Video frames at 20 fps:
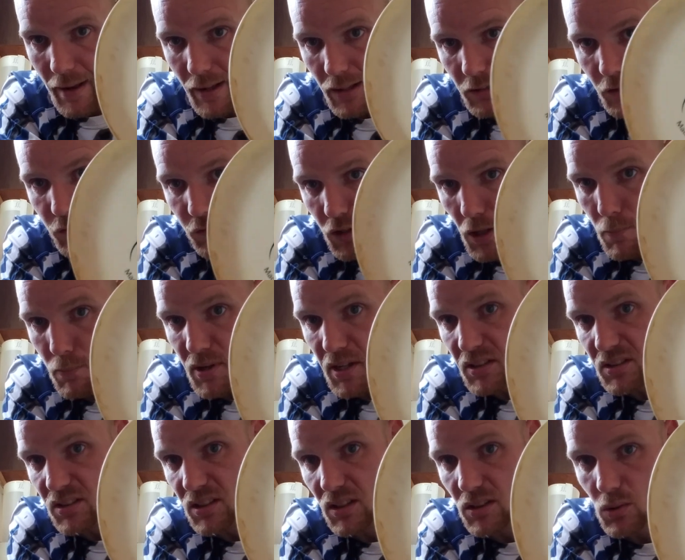as flippy
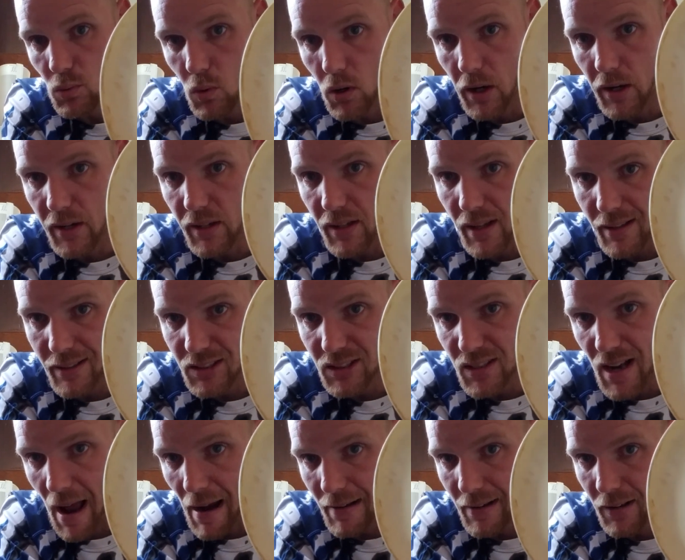as this one. It's
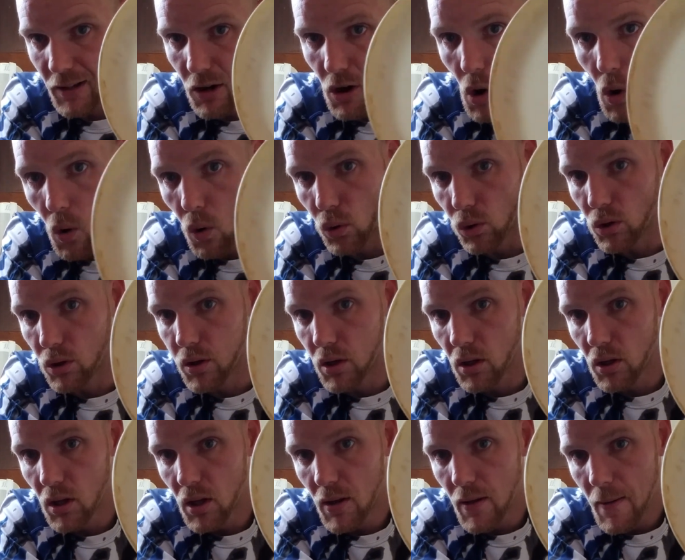not going to hold
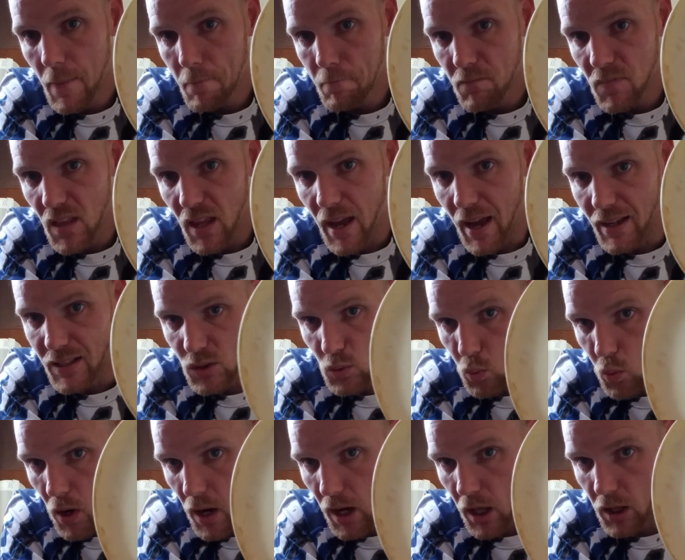as
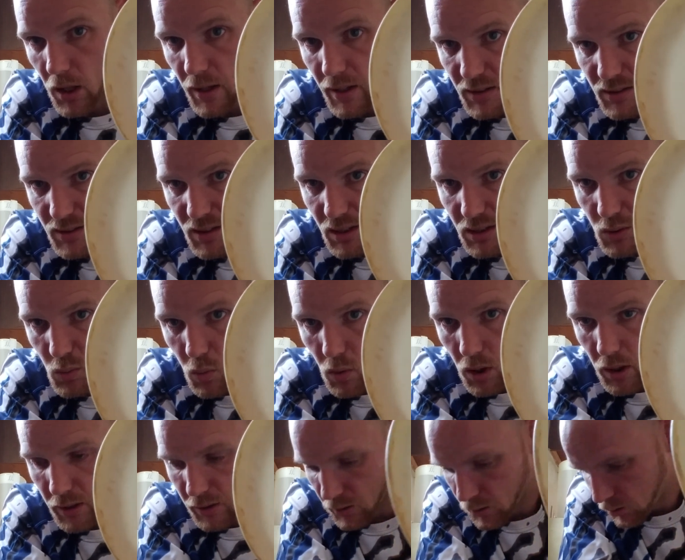well as this
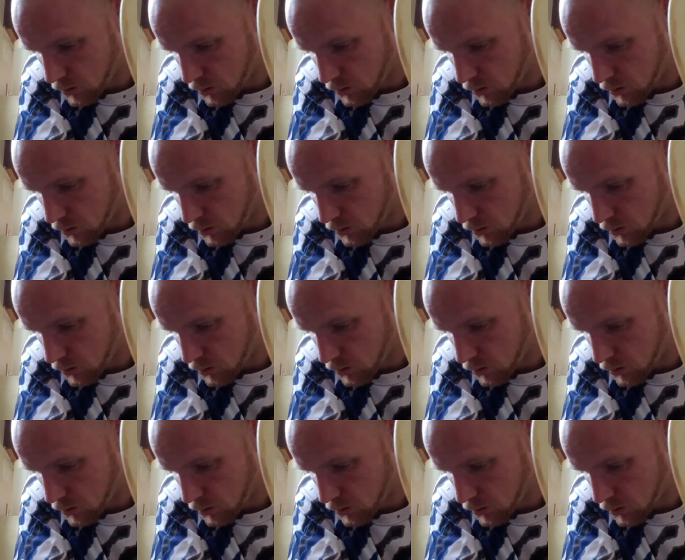one,